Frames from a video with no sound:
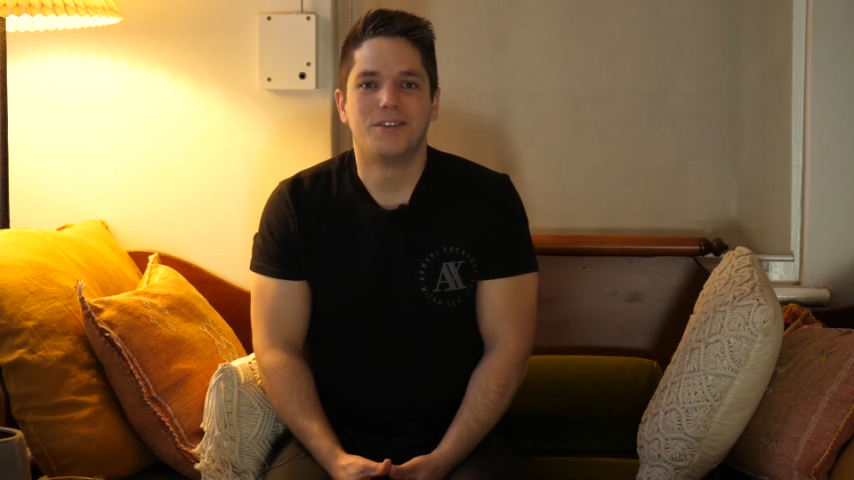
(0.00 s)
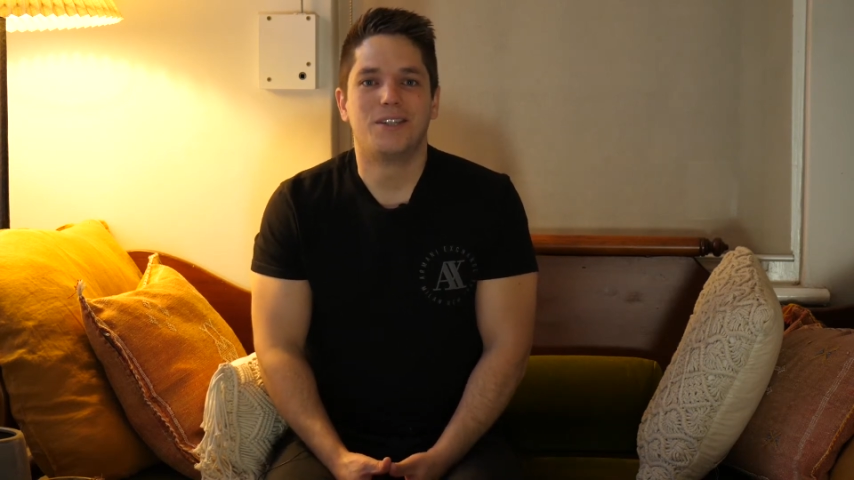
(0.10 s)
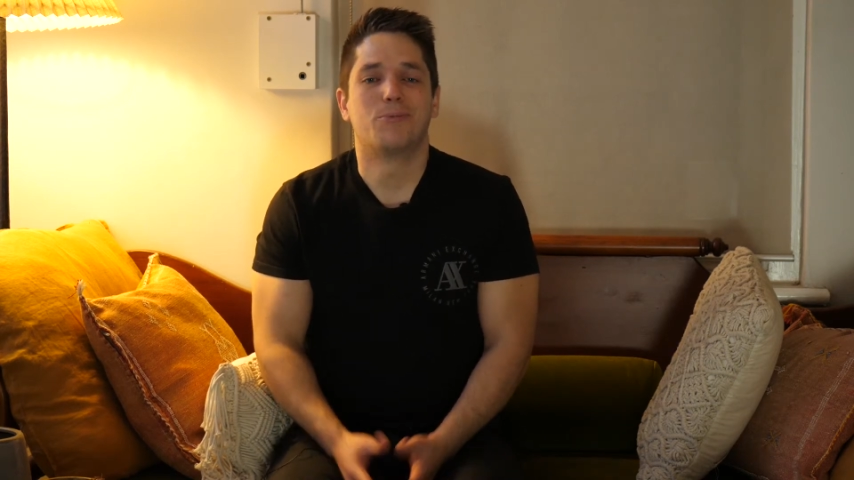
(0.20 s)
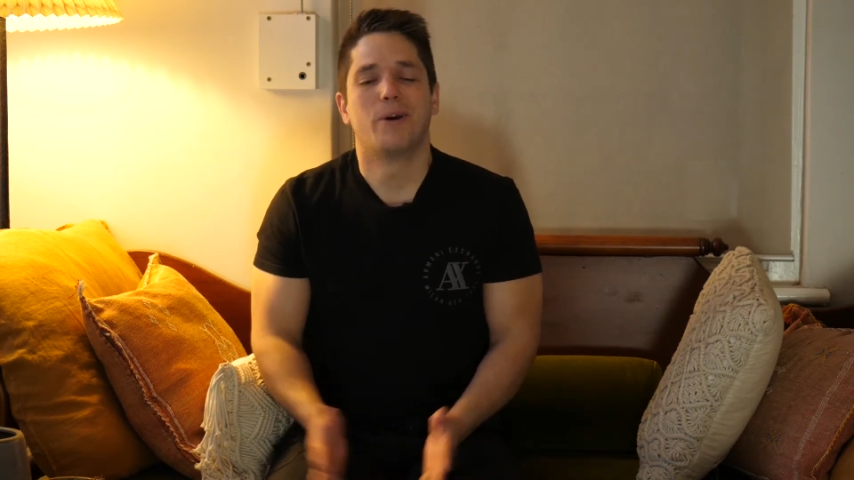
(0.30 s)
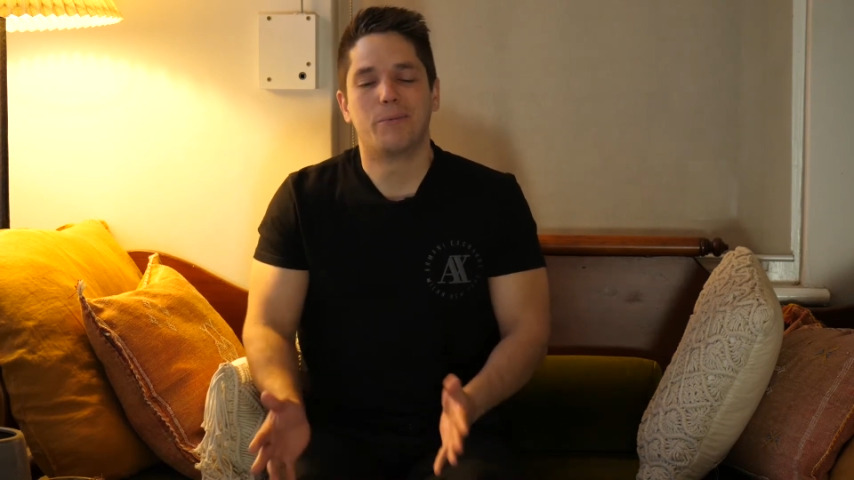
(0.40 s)

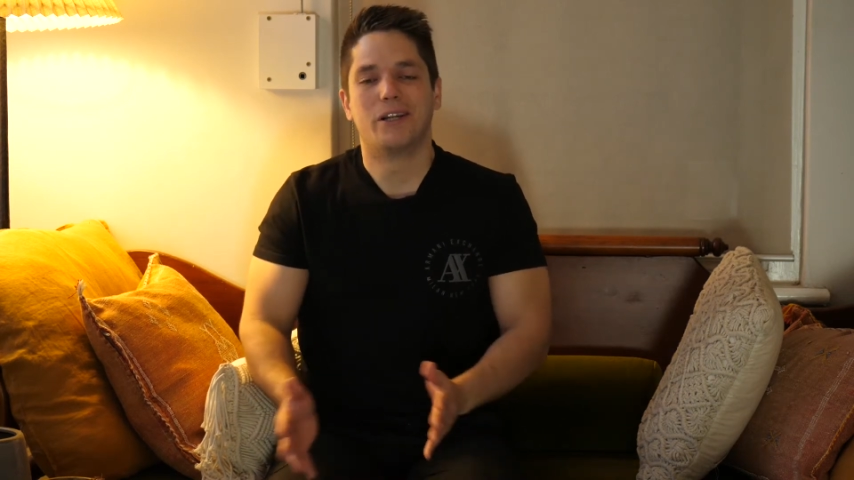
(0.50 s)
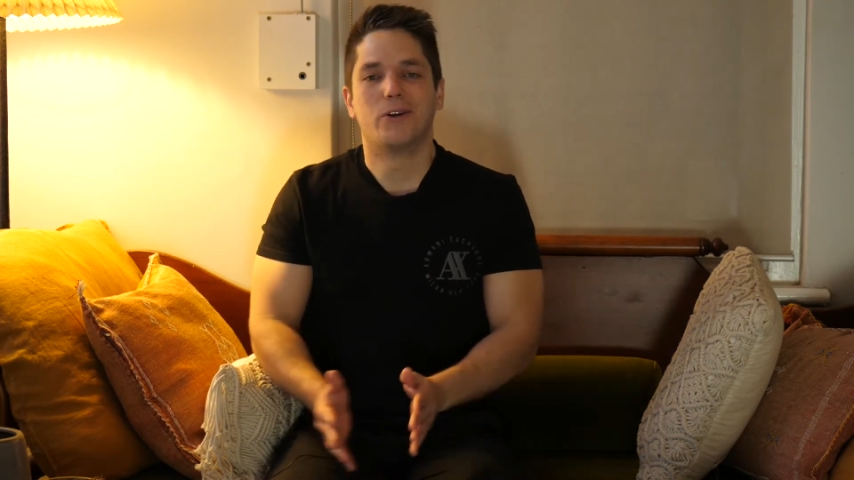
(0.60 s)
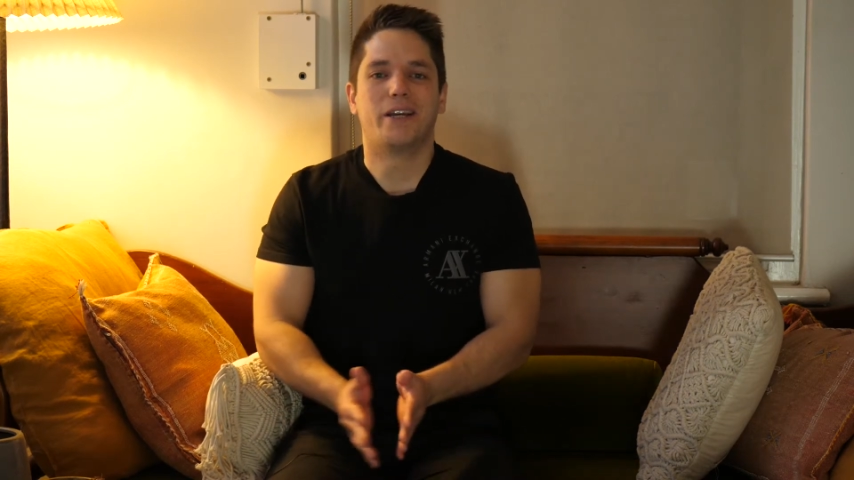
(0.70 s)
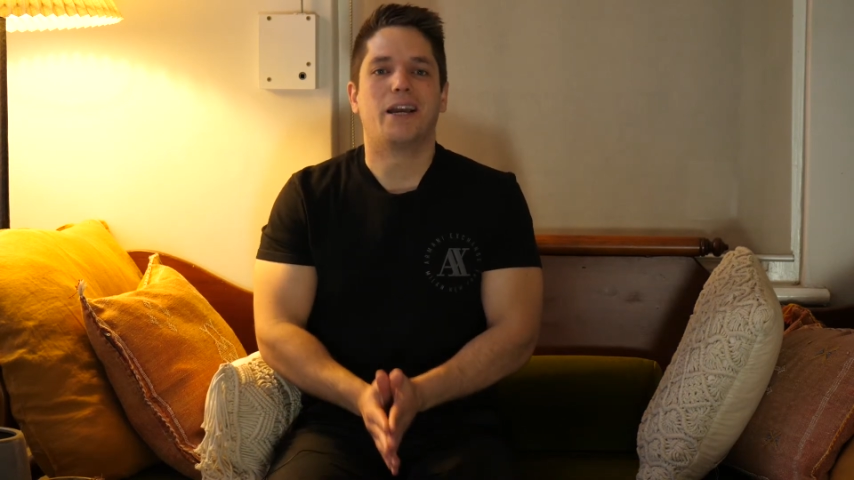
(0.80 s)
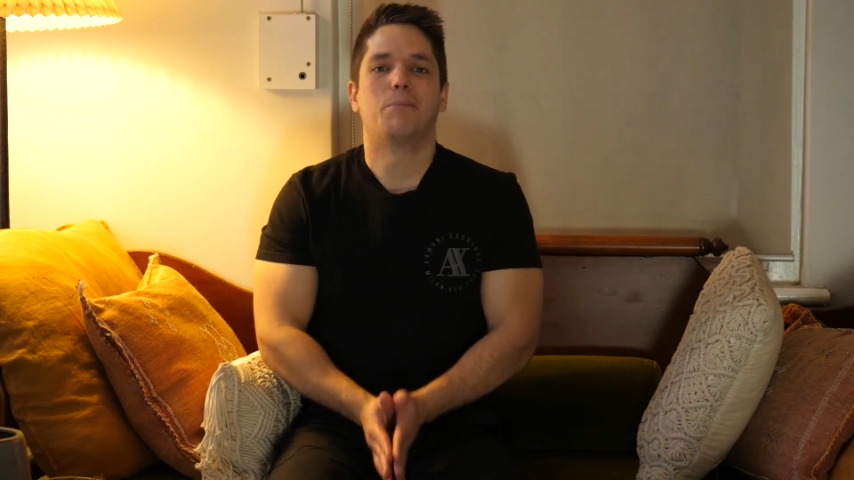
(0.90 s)
This week we're
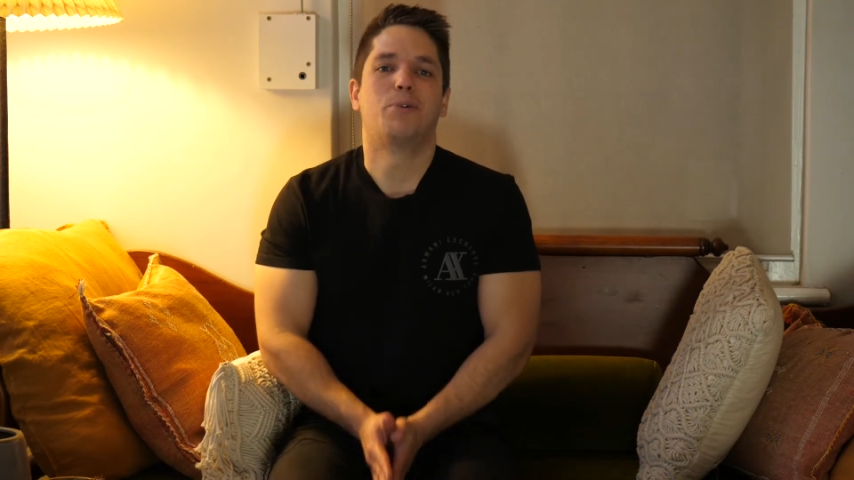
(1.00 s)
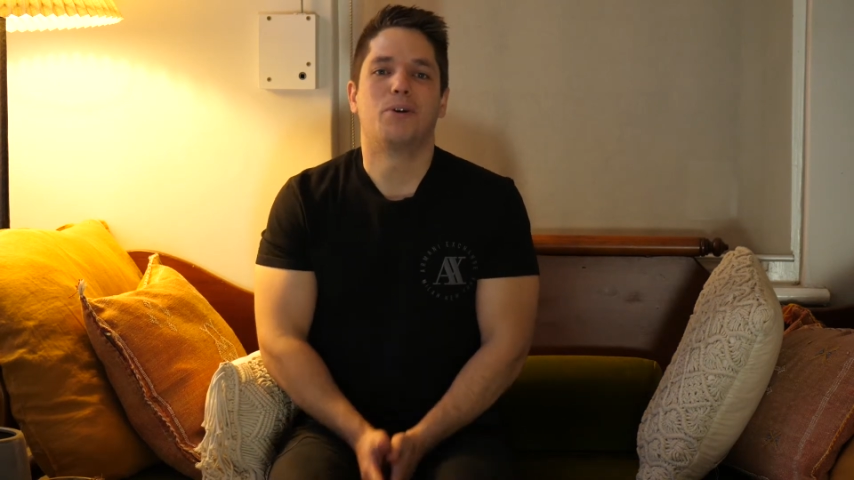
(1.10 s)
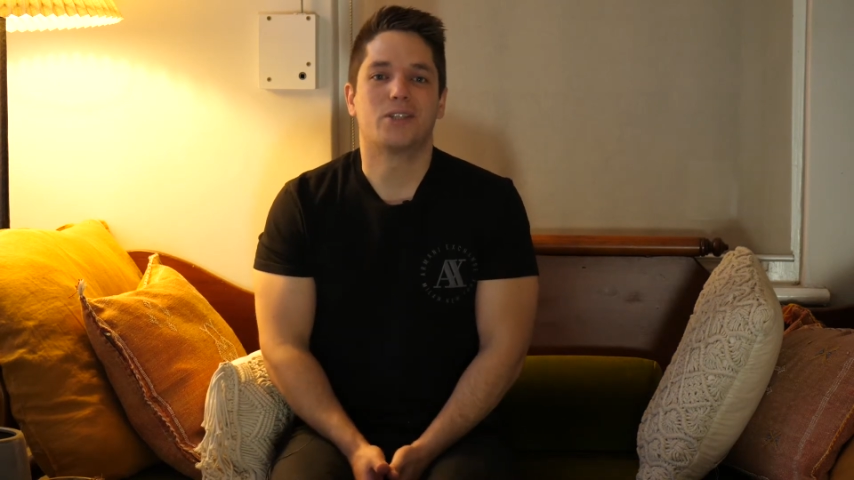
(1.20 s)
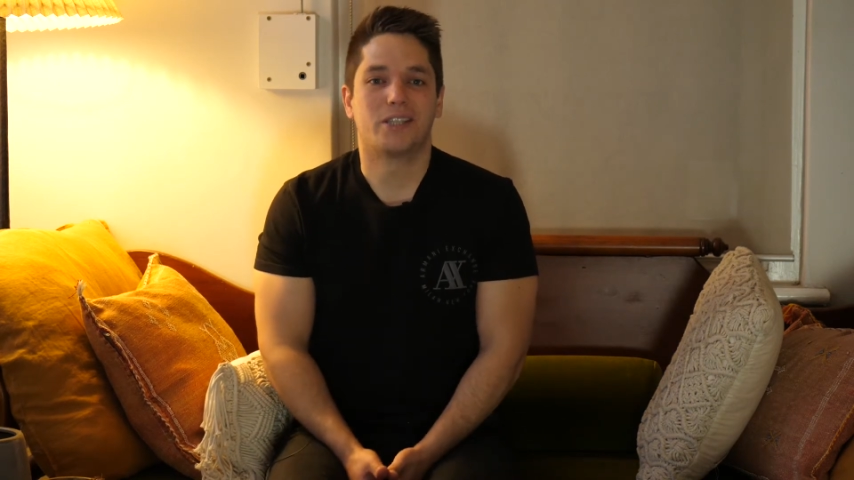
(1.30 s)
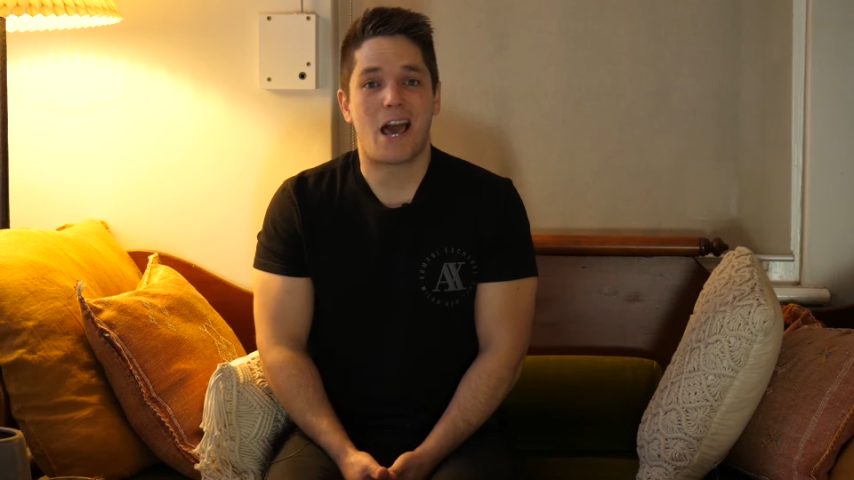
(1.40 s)
looking at
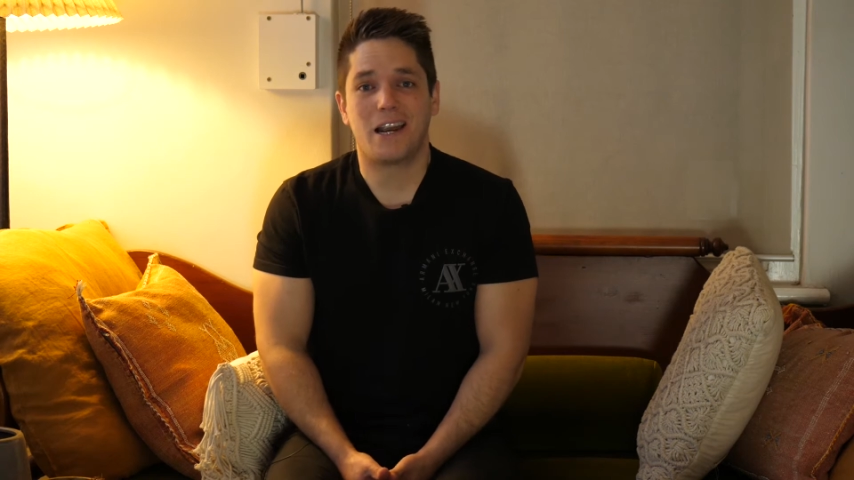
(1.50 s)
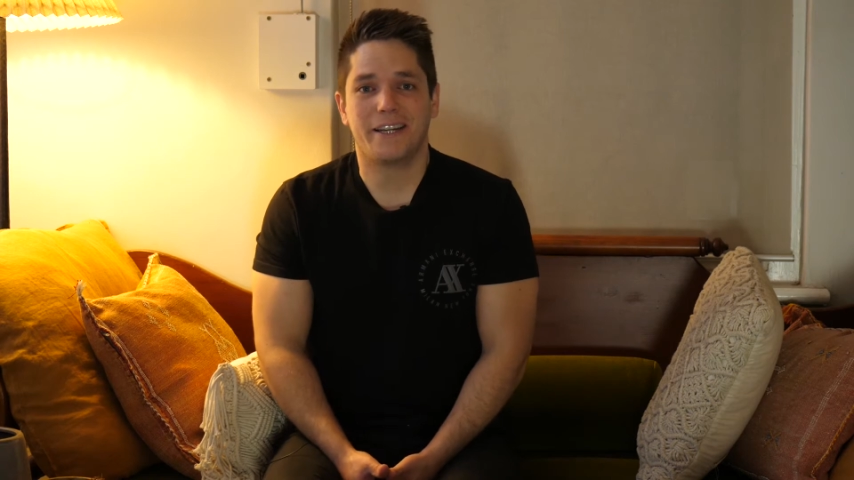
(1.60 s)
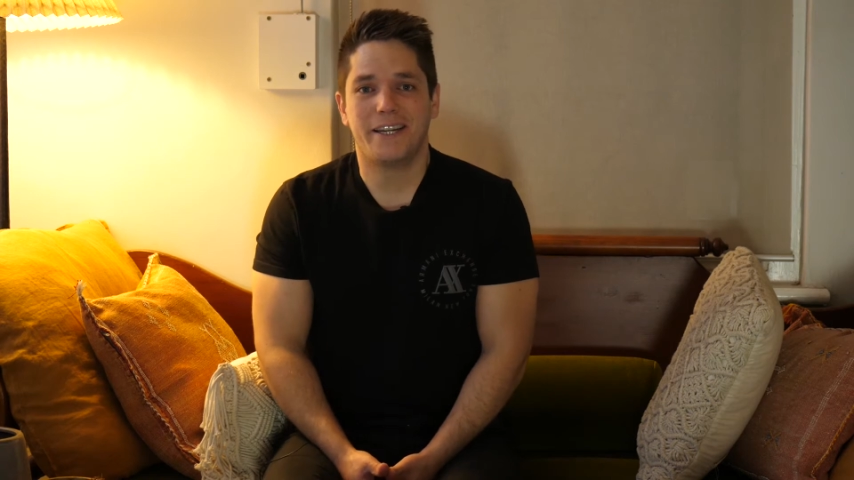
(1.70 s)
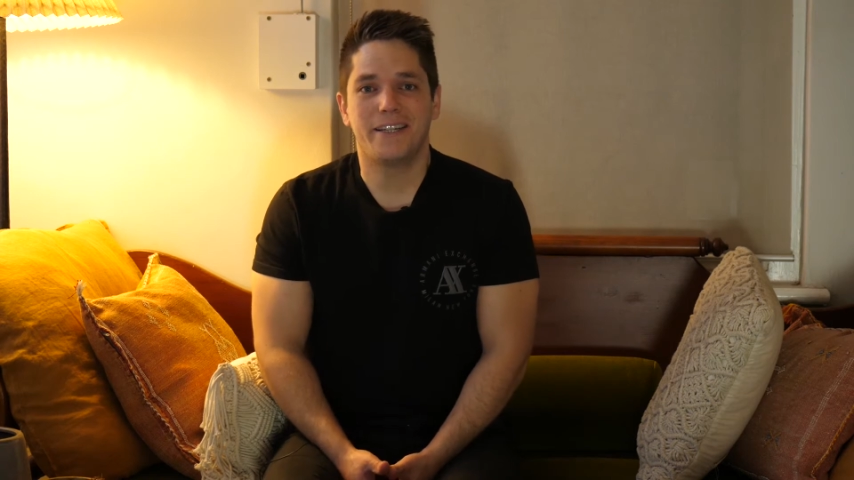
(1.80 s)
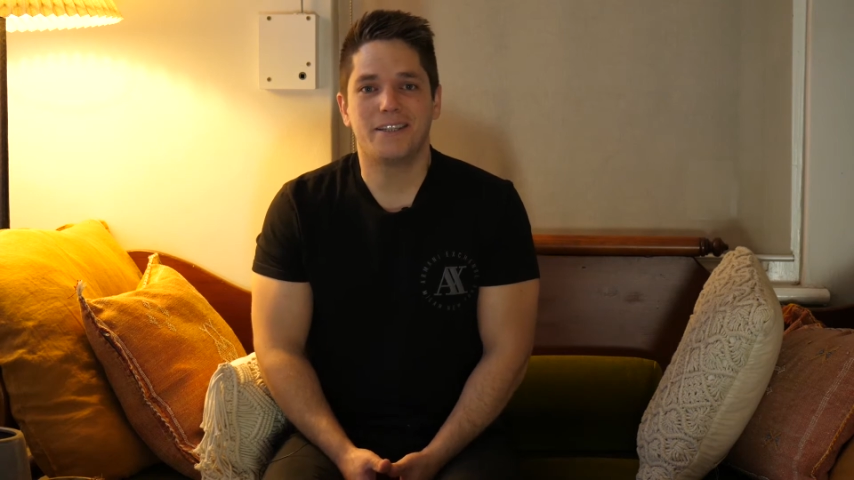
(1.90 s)

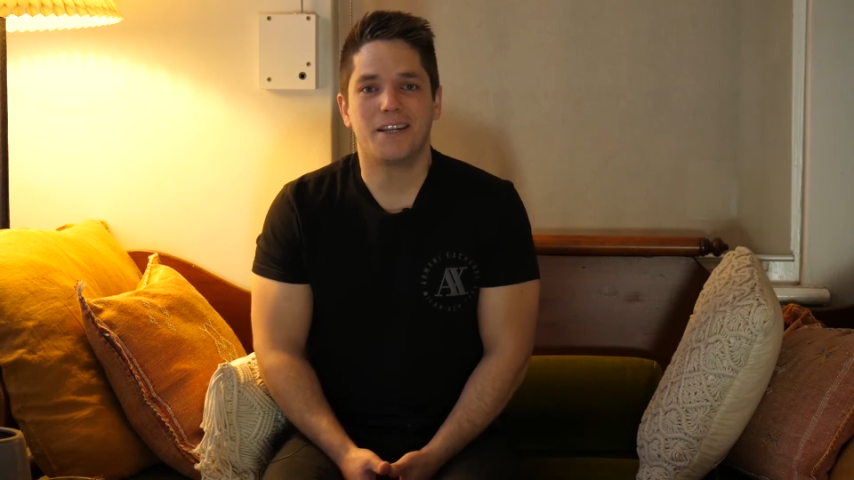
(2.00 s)
personalities,